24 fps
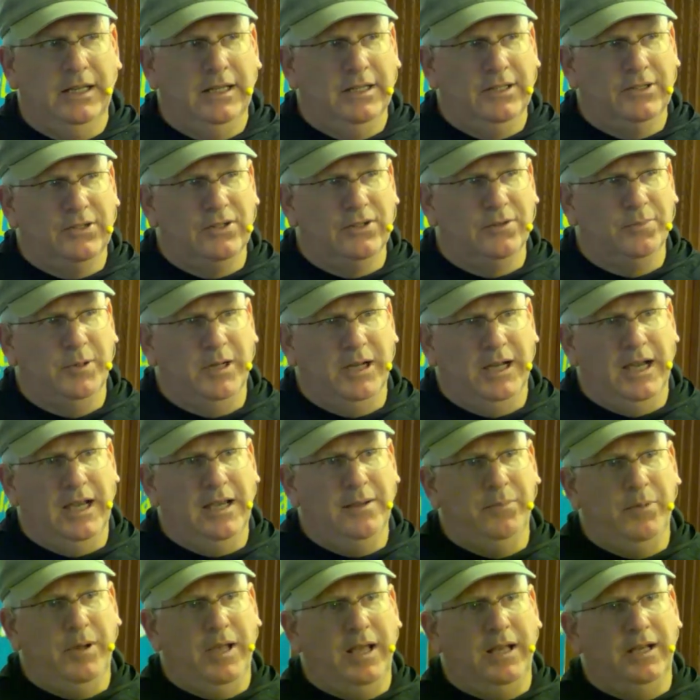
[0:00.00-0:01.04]
Since my
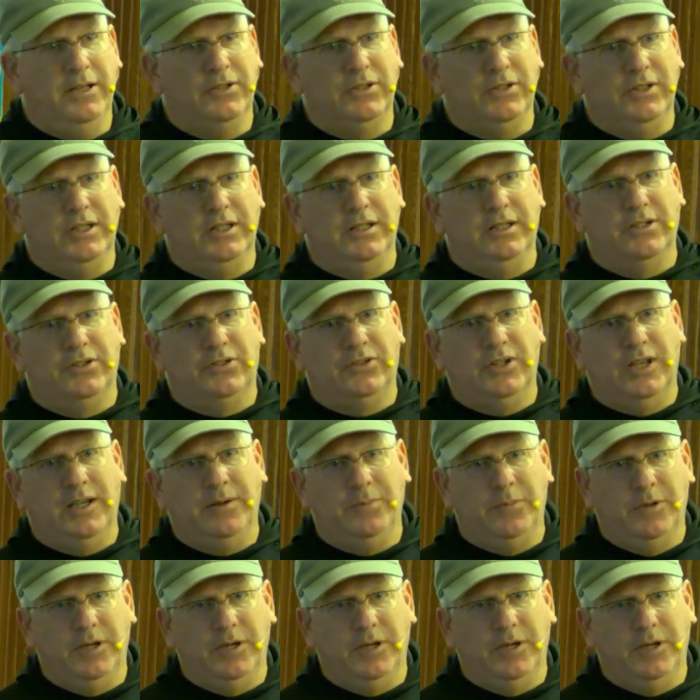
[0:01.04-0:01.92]
iPad is in the same